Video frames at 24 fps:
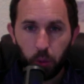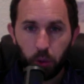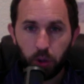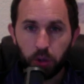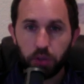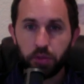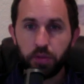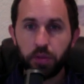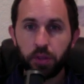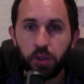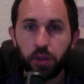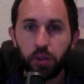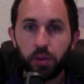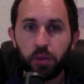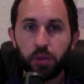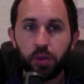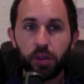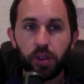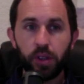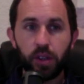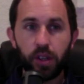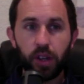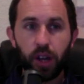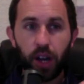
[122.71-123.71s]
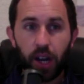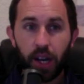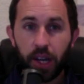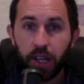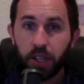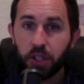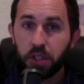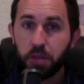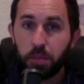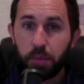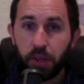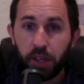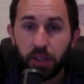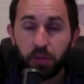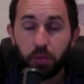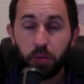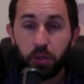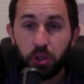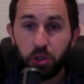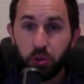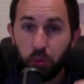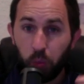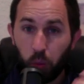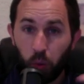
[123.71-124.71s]
works for you, I expect
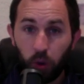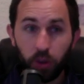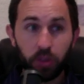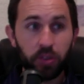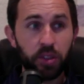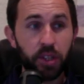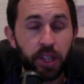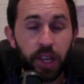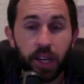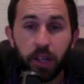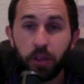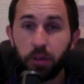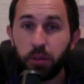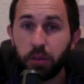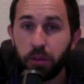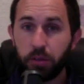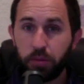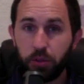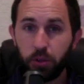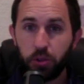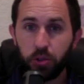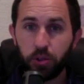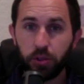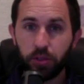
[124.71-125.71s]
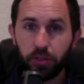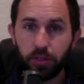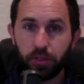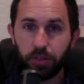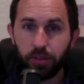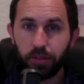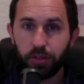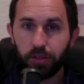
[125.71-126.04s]
we should work together in the future,